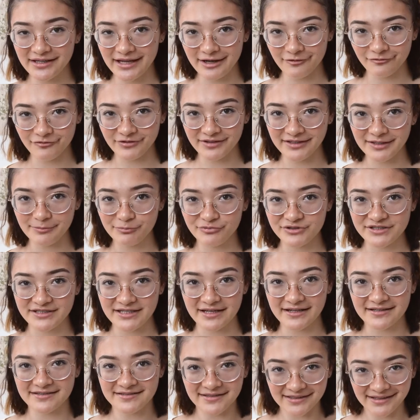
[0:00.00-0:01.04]
get really
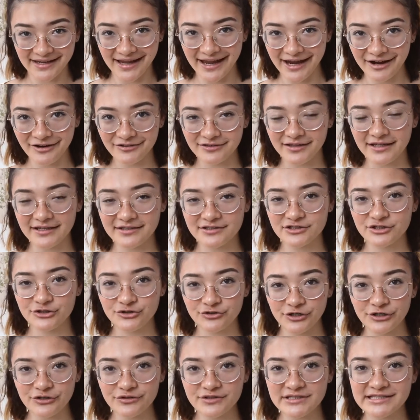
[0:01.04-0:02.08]
precise like hair-like
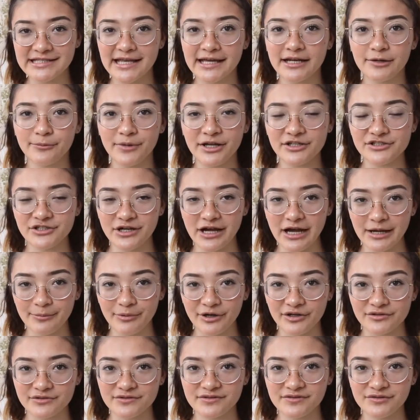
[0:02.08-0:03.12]
strokes, and it makes your
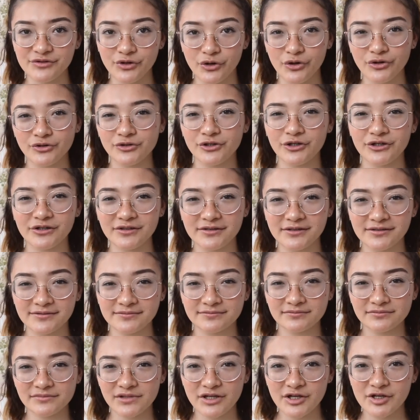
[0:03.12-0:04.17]
eyebrows not look
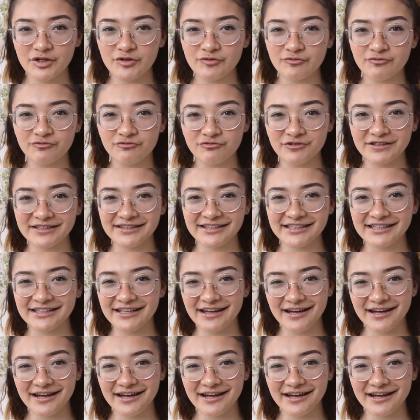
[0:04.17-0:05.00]
really